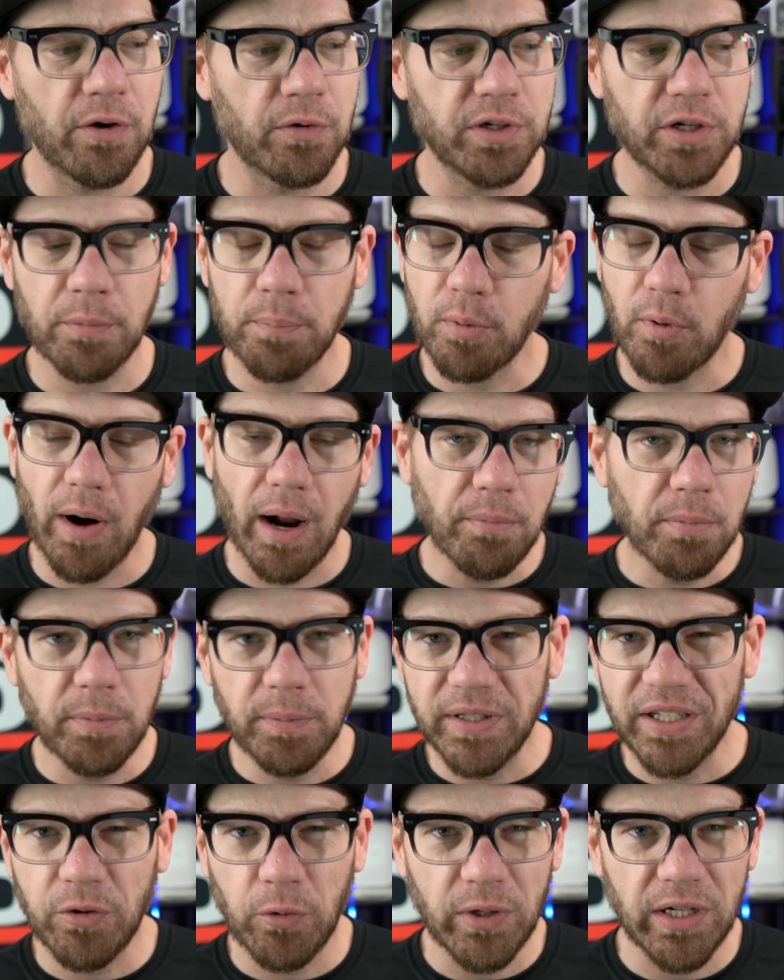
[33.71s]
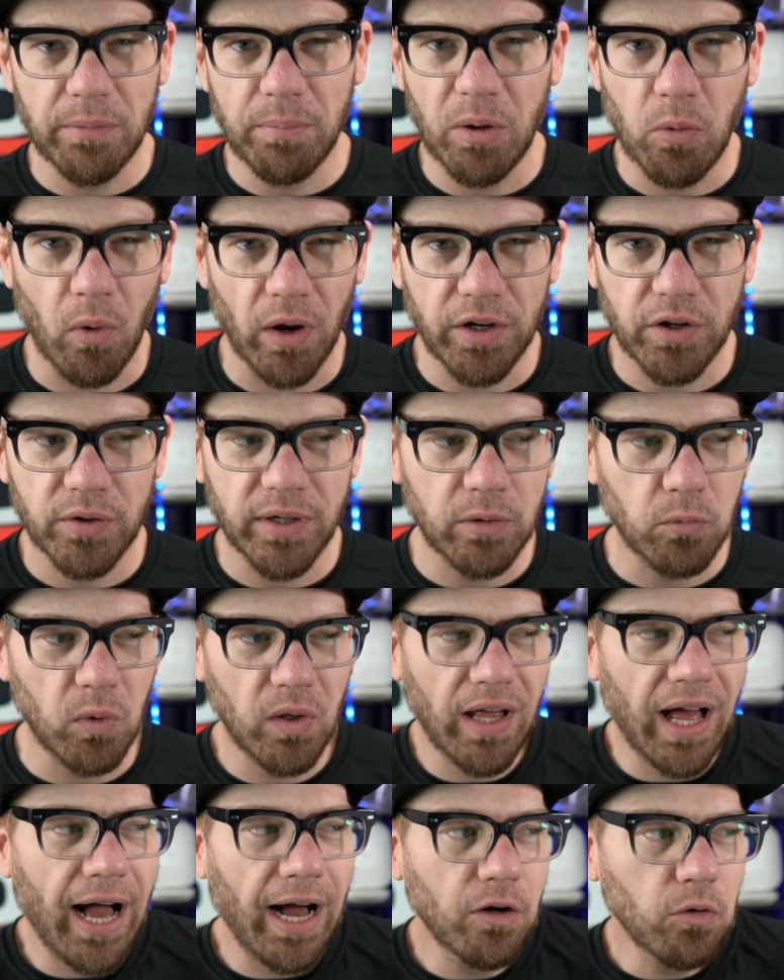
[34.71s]
you're probably going to be wondering, well,
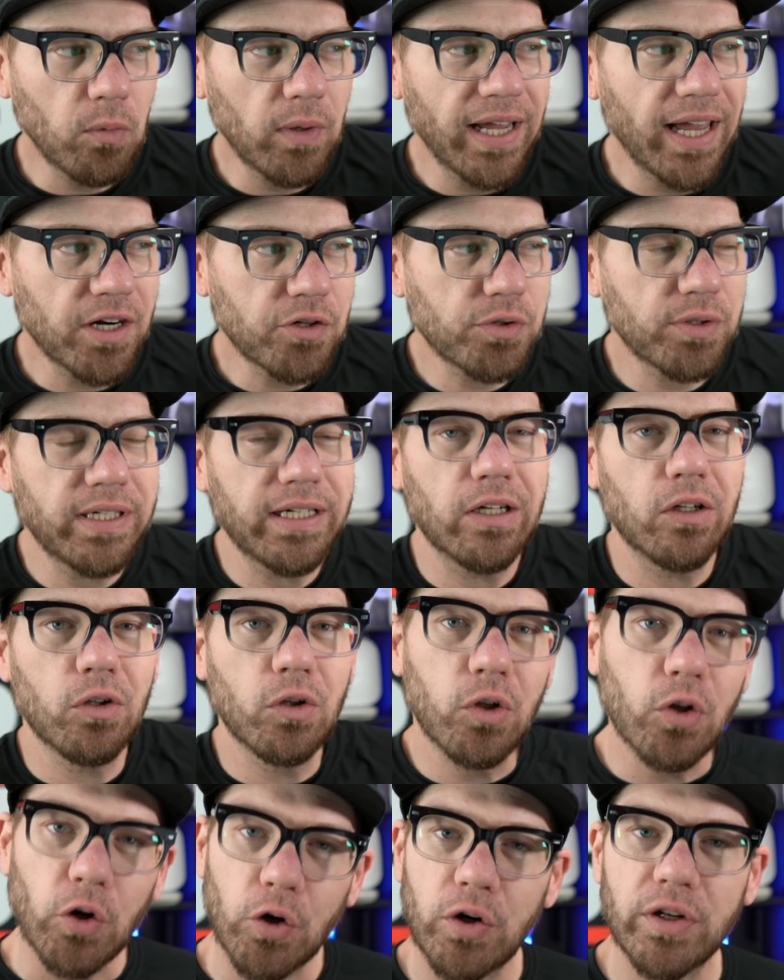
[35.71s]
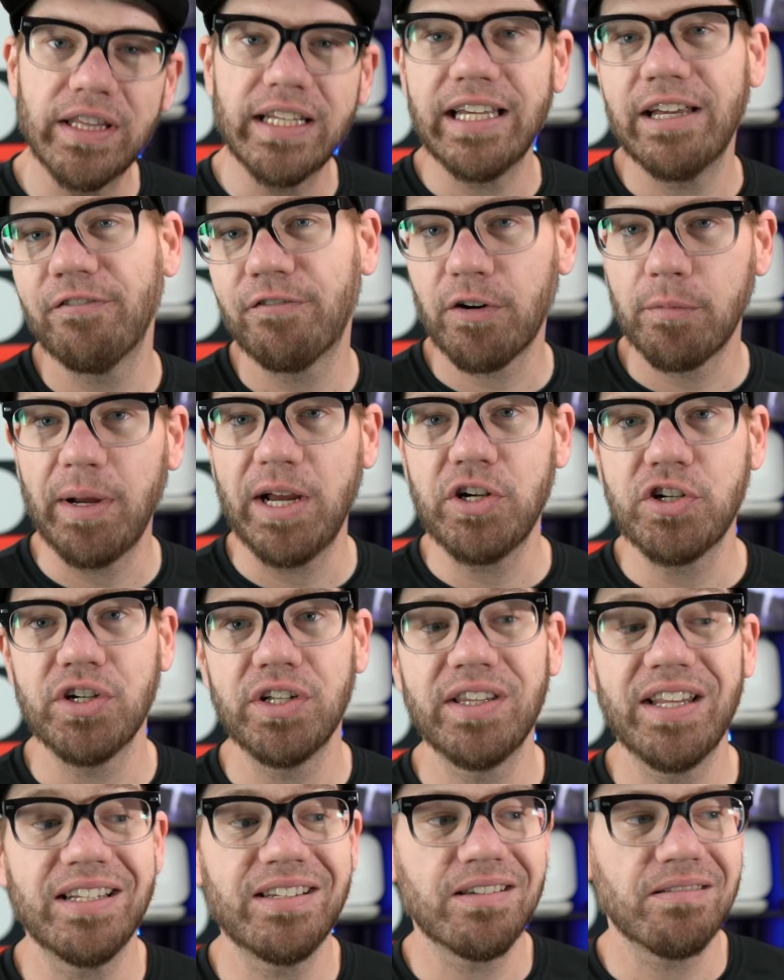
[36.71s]
how do I actually learn the information
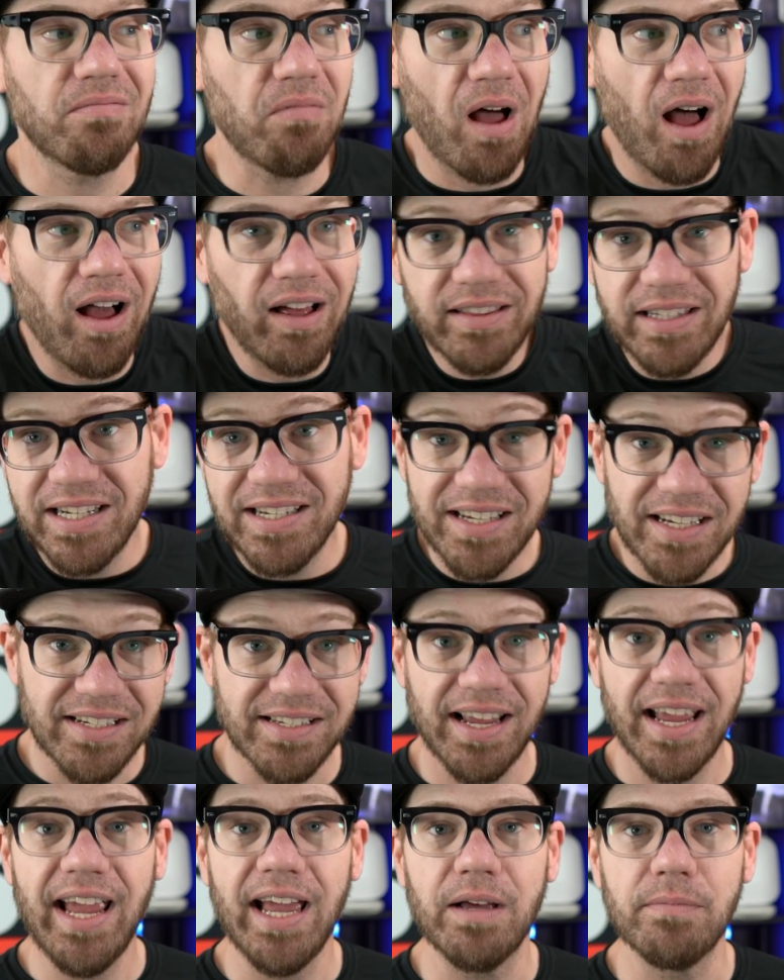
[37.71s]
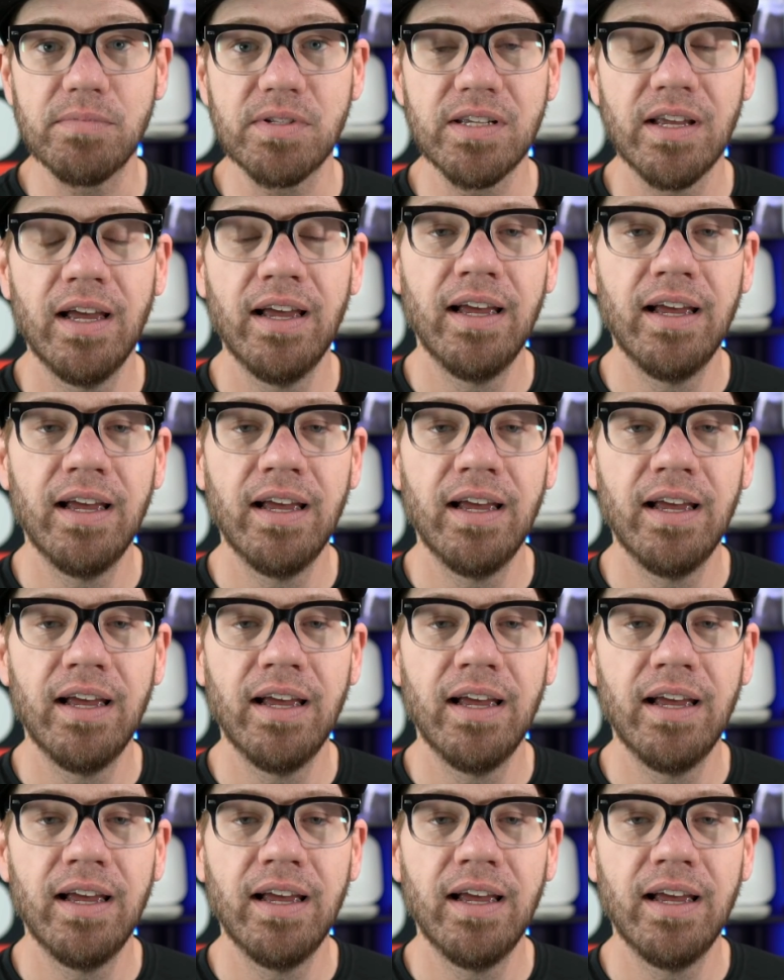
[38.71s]
that's on these exams?